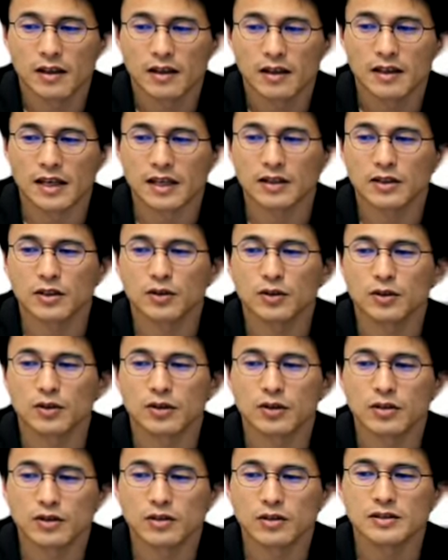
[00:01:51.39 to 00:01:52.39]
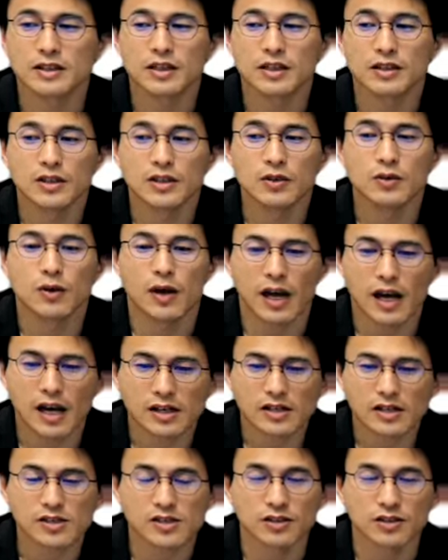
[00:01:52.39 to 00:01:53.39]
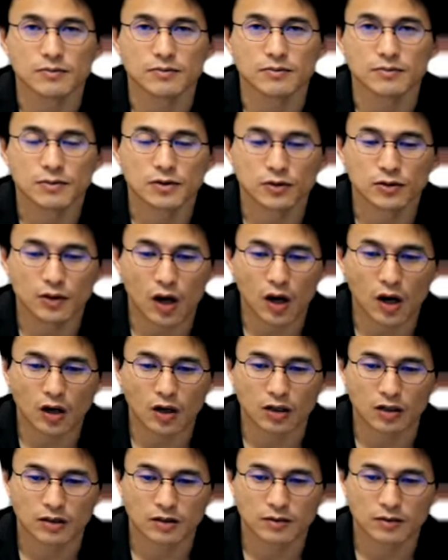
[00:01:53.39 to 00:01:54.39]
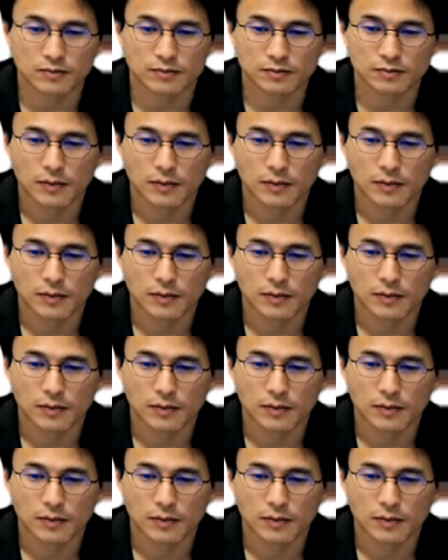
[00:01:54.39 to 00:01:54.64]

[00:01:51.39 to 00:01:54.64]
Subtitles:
than to cause a new action to occur,